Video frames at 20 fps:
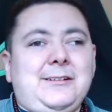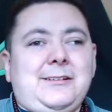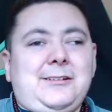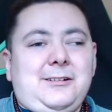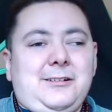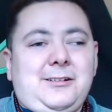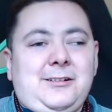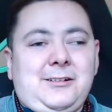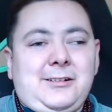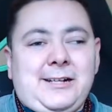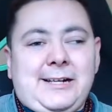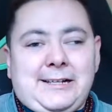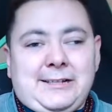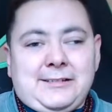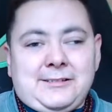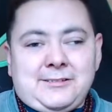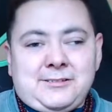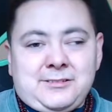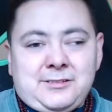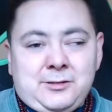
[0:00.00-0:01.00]
Alright,
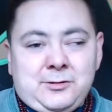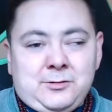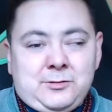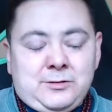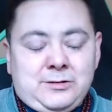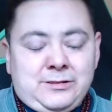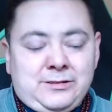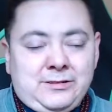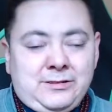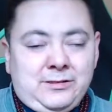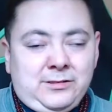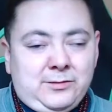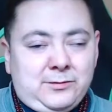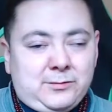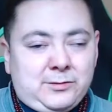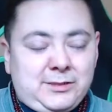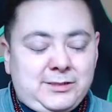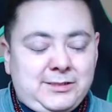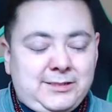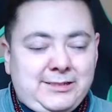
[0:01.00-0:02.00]
so
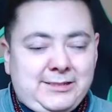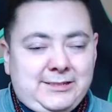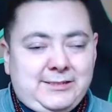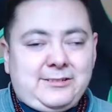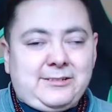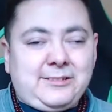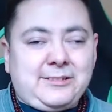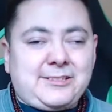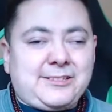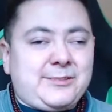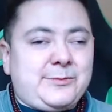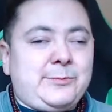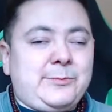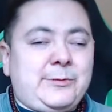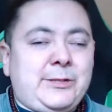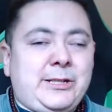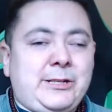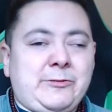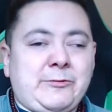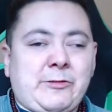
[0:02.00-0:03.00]
what does it
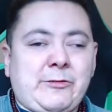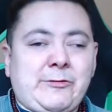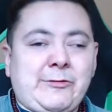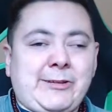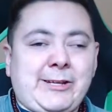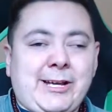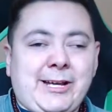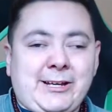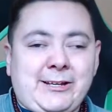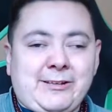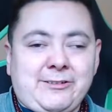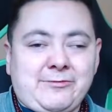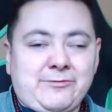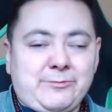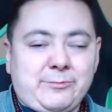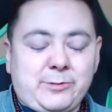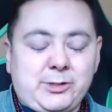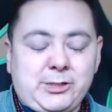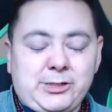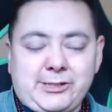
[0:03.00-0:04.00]
mean when we have
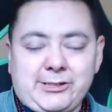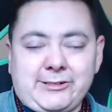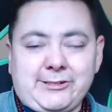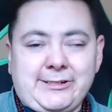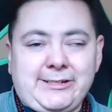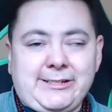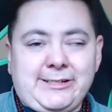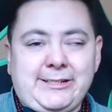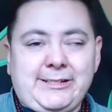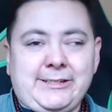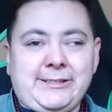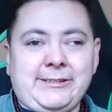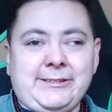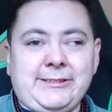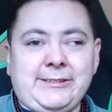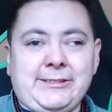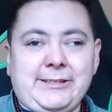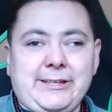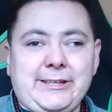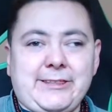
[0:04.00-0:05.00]
Mercury
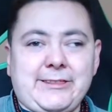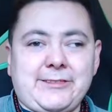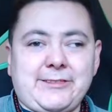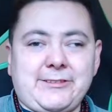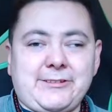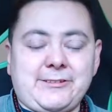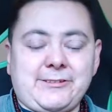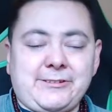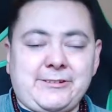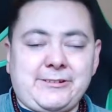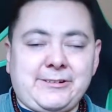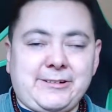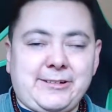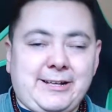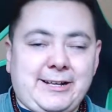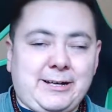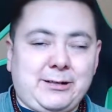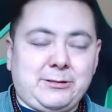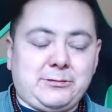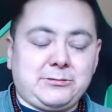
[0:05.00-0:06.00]
in the third
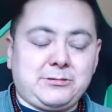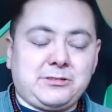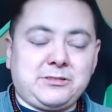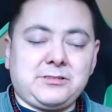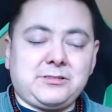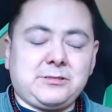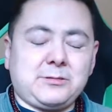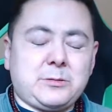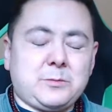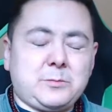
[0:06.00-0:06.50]
house?